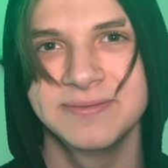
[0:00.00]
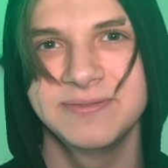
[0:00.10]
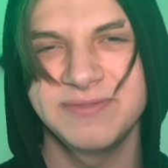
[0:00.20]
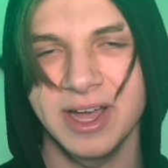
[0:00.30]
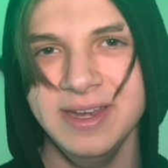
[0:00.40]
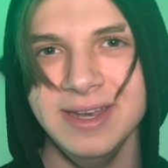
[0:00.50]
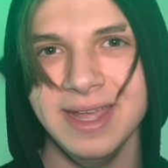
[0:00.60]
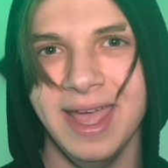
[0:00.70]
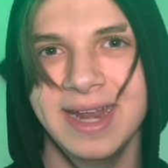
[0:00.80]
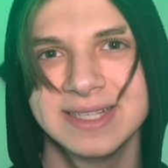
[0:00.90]

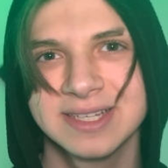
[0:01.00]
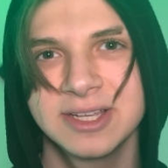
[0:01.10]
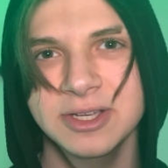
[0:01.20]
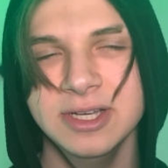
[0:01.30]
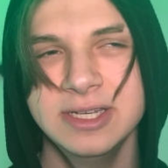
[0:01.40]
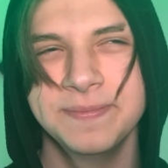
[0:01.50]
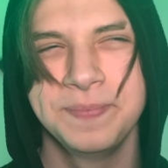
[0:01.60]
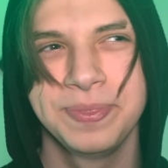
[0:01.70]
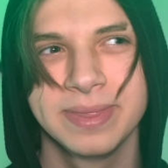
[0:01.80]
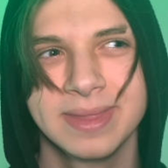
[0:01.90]
fun, and it's a good,
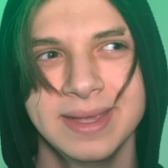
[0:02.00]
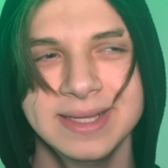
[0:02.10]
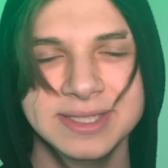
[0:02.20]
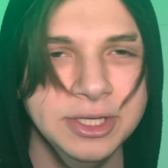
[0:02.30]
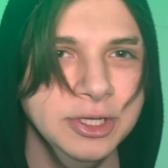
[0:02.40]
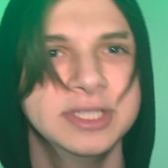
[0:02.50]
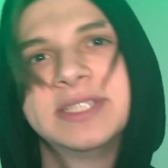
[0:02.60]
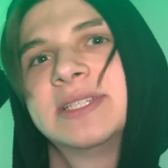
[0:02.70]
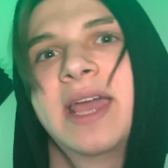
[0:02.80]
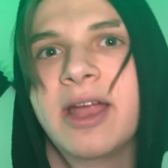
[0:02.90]
it's a
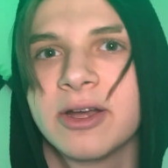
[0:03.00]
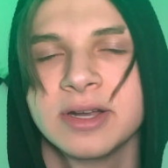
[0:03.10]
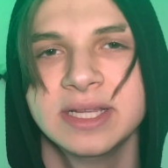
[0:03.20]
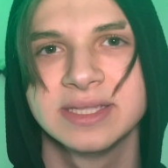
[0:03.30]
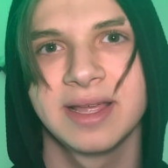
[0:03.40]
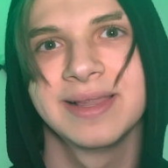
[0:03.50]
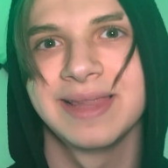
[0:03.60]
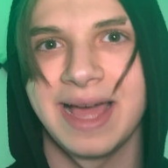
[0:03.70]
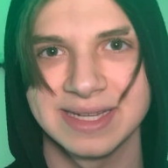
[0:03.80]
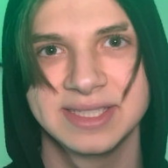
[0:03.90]
good scare. It's not a
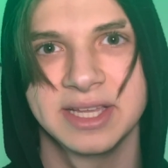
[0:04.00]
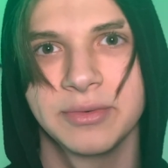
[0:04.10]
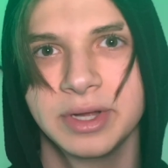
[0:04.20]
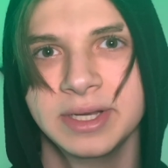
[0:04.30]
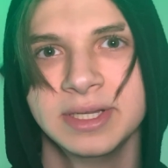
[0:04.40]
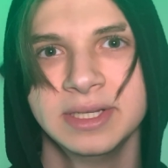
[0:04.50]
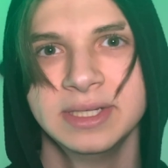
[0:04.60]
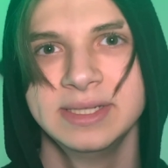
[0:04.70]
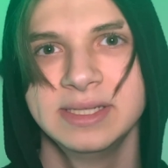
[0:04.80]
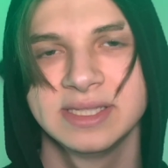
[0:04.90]
lasting one.
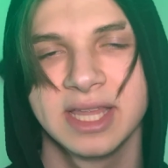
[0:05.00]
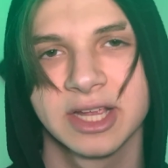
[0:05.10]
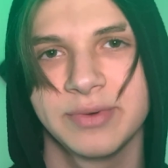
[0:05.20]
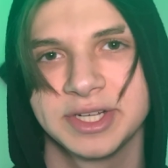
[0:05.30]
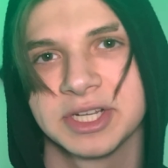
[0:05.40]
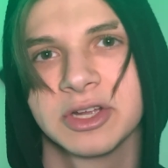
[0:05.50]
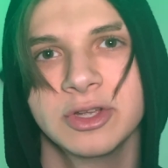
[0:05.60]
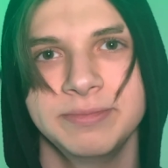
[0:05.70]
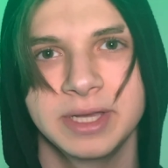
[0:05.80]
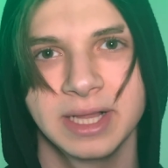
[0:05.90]
It's not like watching a
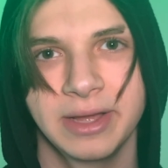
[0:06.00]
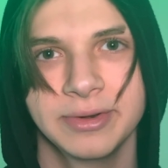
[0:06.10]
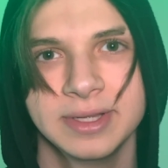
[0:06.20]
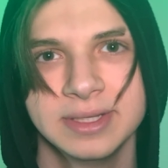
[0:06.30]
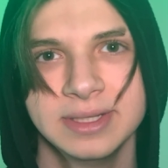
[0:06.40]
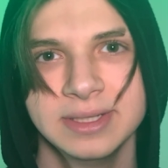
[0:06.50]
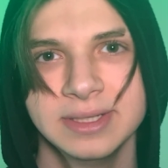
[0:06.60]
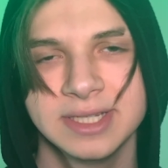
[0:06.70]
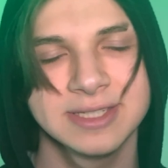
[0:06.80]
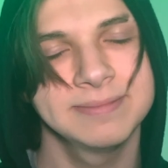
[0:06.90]
creepy clown.
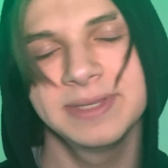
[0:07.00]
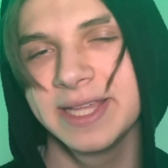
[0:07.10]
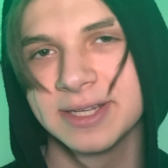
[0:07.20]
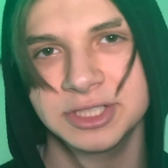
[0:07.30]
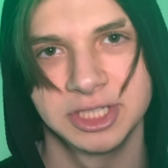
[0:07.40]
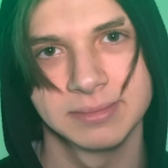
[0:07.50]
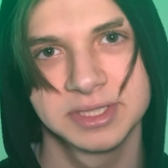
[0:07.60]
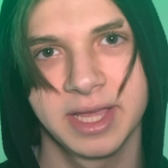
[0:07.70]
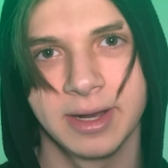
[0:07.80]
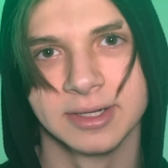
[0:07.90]
It doesn't play on jump
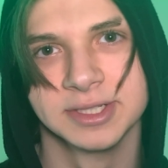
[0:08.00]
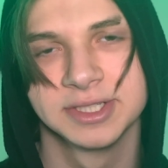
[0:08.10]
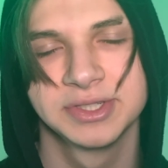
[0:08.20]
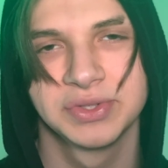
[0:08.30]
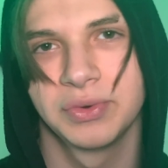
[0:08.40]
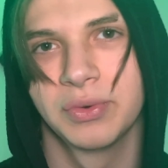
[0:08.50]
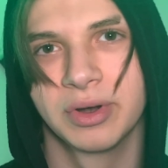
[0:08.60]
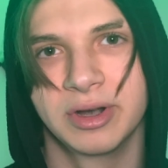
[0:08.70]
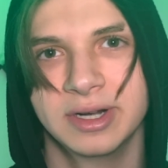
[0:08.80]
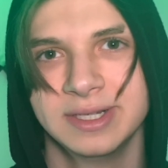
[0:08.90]
scares or